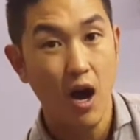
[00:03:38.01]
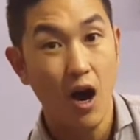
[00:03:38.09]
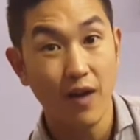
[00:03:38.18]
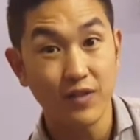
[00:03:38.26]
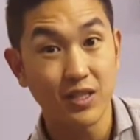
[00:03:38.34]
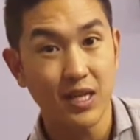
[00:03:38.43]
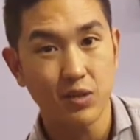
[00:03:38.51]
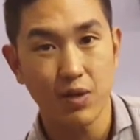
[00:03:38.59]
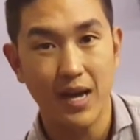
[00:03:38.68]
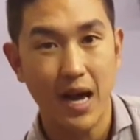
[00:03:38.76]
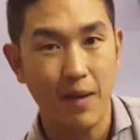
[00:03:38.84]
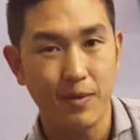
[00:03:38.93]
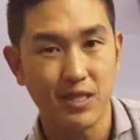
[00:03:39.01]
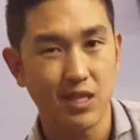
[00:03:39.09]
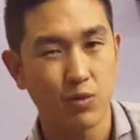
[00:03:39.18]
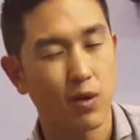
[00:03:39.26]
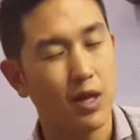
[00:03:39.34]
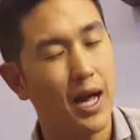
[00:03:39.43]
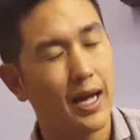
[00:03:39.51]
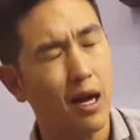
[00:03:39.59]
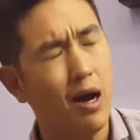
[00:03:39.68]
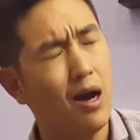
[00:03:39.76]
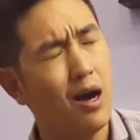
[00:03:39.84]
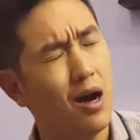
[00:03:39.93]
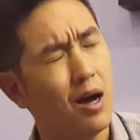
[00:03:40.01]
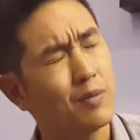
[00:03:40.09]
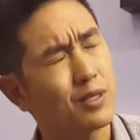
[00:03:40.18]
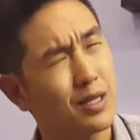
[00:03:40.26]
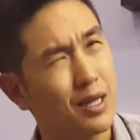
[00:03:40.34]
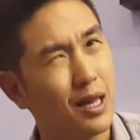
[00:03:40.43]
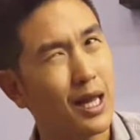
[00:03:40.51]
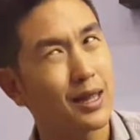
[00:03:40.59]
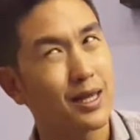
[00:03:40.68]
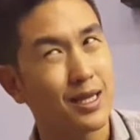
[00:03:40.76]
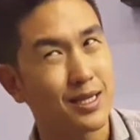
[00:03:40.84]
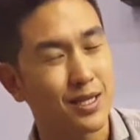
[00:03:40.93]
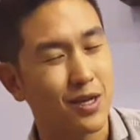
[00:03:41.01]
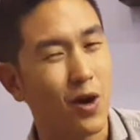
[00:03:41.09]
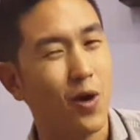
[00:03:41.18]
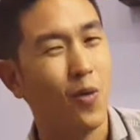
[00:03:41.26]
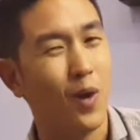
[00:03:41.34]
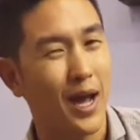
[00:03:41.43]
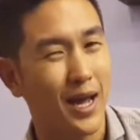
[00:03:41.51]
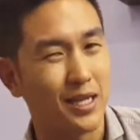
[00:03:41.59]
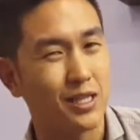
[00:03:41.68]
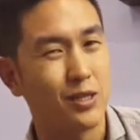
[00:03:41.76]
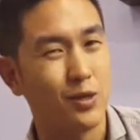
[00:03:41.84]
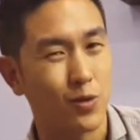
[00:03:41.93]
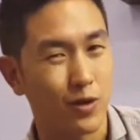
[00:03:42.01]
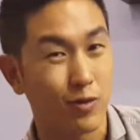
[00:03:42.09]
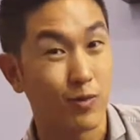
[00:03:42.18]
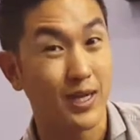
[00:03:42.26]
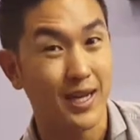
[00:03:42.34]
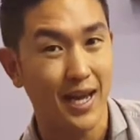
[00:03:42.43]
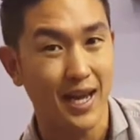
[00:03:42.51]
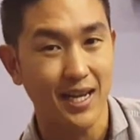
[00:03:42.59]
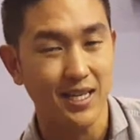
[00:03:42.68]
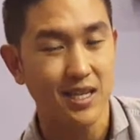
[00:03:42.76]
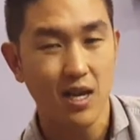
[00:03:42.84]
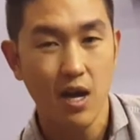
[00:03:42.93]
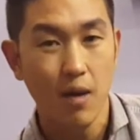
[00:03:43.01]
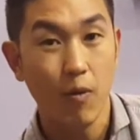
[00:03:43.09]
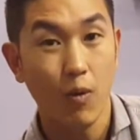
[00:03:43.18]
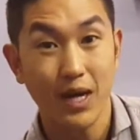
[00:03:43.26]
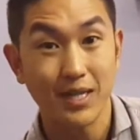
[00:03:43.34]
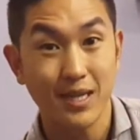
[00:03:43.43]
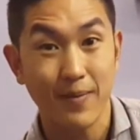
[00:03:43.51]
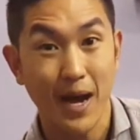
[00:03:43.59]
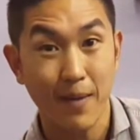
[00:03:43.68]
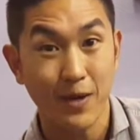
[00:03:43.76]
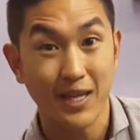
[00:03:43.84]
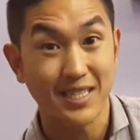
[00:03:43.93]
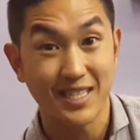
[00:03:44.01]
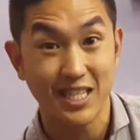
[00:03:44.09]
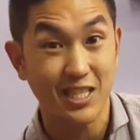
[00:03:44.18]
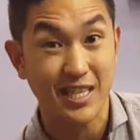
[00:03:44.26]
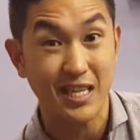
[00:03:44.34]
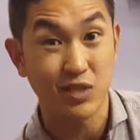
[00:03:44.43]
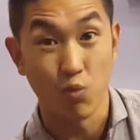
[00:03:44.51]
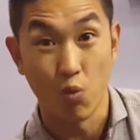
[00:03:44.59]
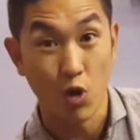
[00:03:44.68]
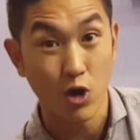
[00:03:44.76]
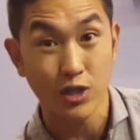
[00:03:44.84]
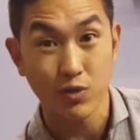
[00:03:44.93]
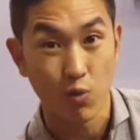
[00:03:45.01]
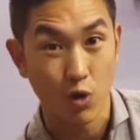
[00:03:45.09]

Oftentimes, what happens is we're like, uh, I'm just gonna let this go away in two or three days but what ends up happening is it just gets worse,